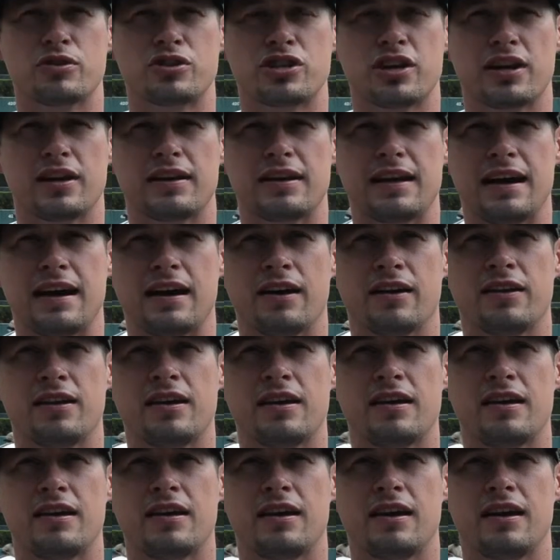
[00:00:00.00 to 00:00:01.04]
shut down,
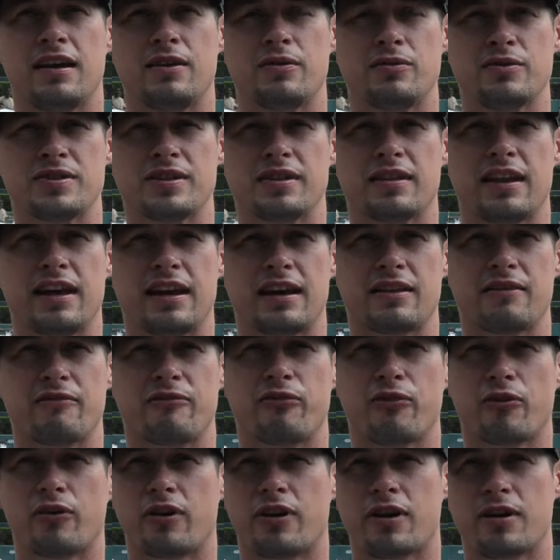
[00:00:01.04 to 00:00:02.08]
and it was in Lakeland,
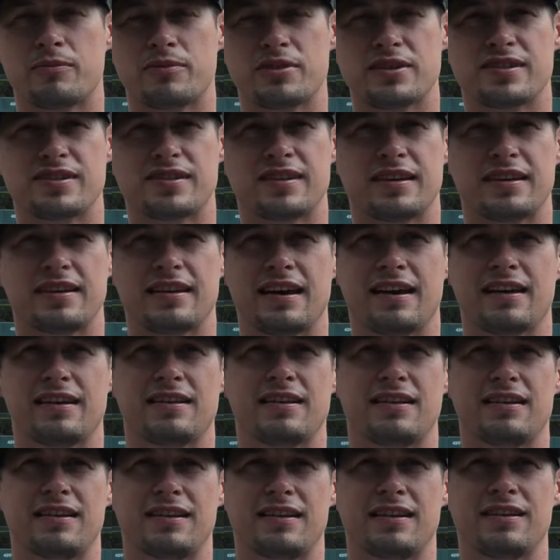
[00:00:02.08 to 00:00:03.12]
Florida. I'm just sitting down
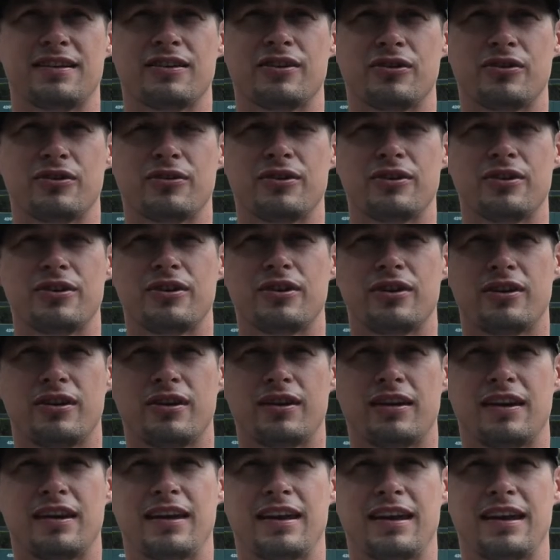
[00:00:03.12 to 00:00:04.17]
there, you know,
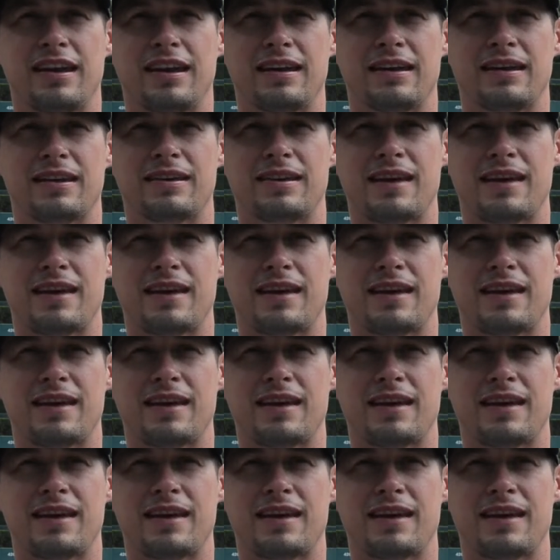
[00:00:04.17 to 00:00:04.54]
and